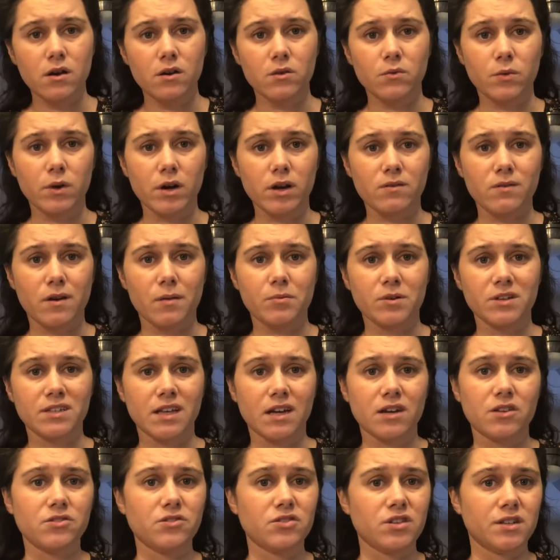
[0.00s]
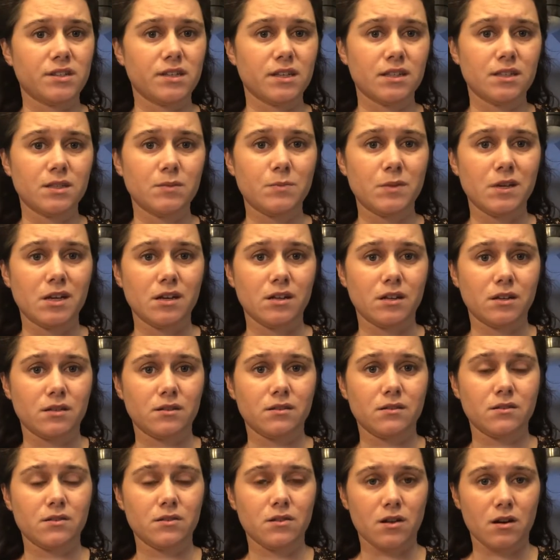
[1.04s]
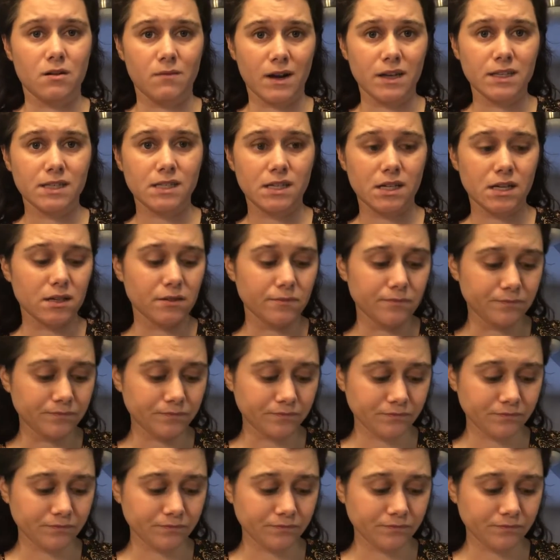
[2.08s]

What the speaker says: would represent Jesus being arrested.